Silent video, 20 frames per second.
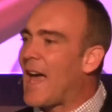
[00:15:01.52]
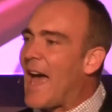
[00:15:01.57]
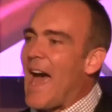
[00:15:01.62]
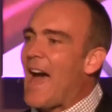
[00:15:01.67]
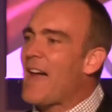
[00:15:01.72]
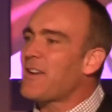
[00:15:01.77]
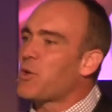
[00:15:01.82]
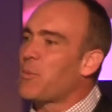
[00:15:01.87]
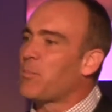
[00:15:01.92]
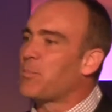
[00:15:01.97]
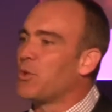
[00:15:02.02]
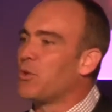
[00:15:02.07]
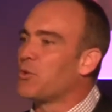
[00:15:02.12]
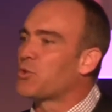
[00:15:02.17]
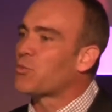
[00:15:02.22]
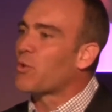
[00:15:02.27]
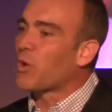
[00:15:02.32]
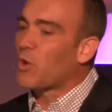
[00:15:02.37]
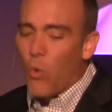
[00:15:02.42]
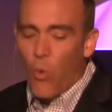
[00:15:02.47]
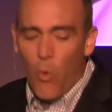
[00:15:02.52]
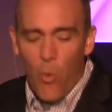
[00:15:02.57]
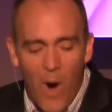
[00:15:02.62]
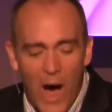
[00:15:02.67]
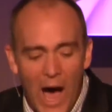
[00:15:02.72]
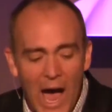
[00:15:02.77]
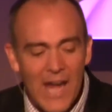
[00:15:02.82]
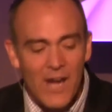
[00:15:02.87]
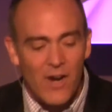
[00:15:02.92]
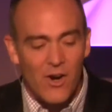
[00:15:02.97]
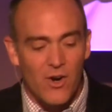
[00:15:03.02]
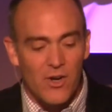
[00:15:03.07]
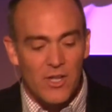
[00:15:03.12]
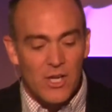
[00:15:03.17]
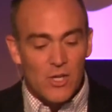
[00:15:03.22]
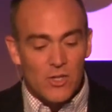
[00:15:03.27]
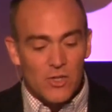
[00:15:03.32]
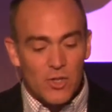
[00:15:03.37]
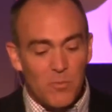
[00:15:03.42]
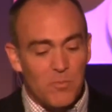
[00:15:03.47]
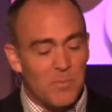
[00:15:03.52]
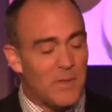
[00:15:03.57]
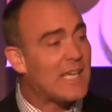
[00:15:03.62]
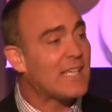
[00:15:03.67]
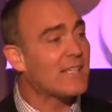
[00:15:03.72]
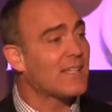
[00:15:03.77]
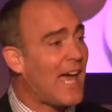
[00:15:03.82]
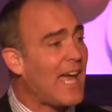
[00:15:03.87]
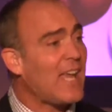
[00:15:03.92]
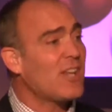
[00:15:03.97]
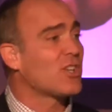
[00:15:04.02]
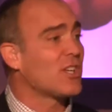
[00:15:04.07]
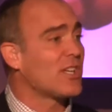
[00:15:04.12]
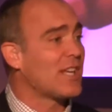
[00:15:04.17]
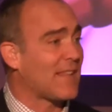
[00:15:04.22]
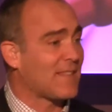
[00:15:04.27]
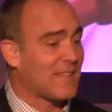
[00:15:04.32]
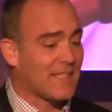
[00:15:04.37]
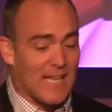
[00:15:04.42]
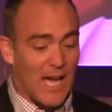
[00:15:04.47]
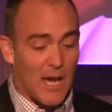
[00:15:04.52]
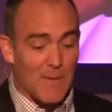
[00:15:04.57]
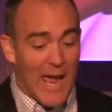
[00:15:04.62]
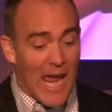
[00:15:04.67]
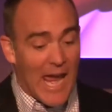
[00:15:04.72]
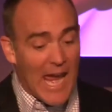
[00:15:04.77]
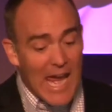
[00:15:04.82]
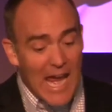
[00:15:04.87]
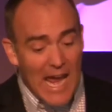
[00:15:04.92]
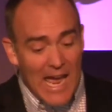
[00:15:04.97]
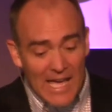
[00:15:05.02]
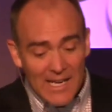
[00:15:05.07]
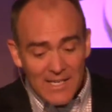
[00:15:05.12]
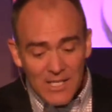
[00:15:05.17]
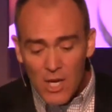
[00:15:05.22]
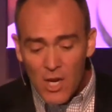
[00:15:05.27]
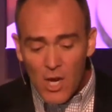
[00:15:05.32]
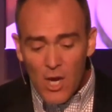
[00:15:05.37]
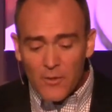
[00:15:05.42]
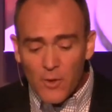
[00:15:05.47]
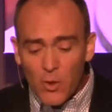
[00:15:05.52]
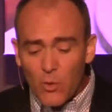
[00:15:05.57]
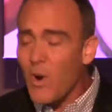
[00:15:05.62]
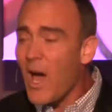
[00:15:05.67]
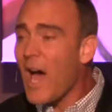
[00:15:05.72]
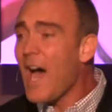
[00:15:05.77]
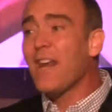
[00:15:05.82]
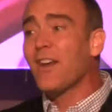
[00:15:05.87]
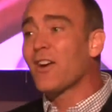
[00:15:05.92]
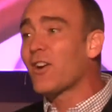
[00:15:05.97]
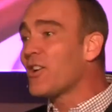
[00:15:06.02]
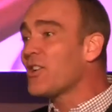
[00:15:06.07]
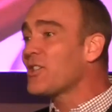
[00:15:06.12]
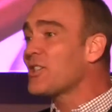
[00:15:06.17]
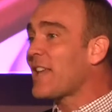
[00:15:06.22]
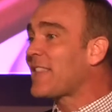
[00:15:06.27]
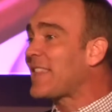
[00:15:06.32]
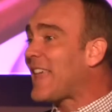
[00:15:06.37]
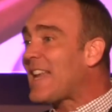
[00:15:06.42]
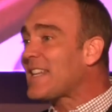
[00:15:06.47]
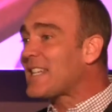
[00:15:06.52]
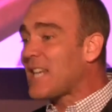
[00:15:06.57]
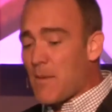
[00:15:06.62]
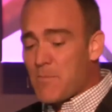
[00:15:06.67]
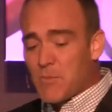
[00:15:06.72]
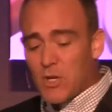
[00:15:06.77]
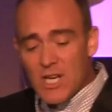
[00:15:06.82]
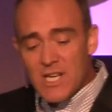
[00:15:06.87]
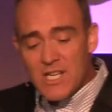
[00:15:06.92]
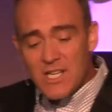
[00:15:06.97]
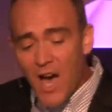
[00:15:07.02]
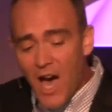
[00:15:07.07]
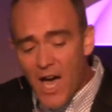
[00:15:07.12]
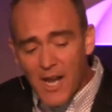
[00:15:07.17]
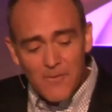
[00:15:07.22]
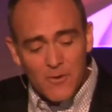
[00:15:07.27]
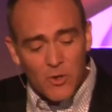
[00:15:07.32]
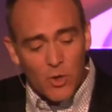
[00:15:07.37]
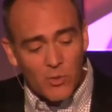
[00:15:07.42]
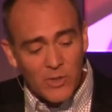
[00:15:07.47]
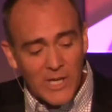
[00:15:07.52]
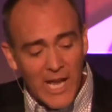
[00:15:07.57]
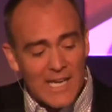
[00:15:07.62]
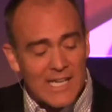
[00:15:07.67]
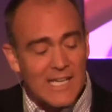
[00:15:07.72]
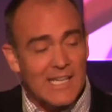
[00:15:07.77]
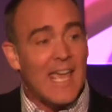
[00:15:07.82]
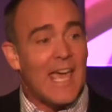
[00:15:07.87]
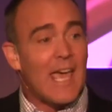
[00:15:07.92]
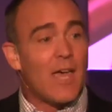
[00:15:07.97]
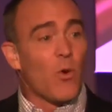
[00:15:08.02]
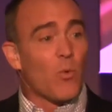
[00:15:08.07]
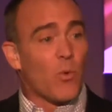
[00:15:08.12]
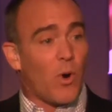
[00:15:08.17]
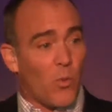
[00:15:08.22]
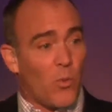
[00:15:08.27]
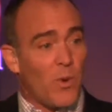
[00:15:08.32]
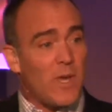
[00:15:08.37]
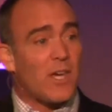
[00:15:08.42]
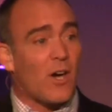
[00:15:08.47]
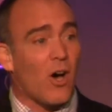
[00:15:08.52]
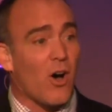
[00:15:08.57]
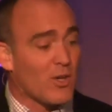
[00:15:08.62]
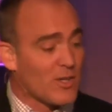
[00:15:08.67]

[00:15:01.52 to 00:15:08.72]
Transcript: attributes required to be legend at the time, and the writers at that time could not have created what we call